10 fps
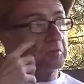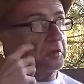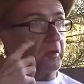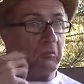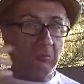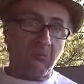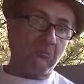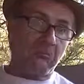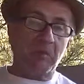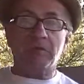you know.
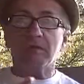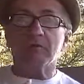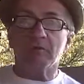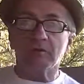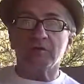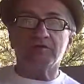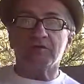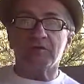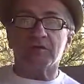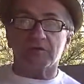Maybe they were in
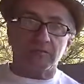secret.